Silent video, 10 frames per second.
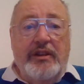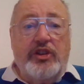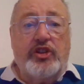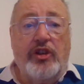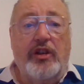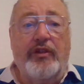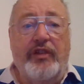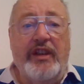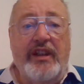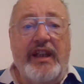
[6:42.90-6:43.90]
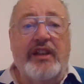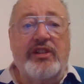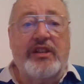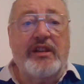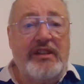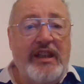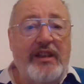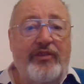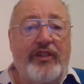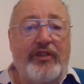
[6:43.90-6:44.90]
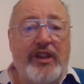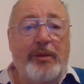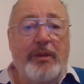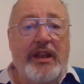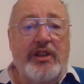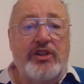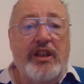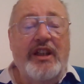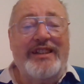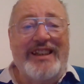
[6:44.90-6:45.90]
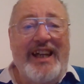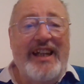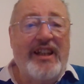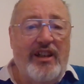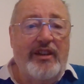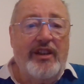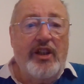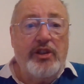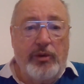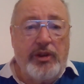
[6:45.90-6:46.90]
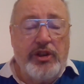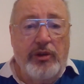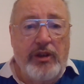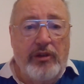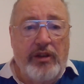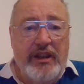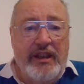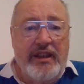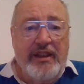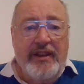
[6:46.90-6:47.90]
for the next 10 or 15 minutes to hang on to a 2-0 lead.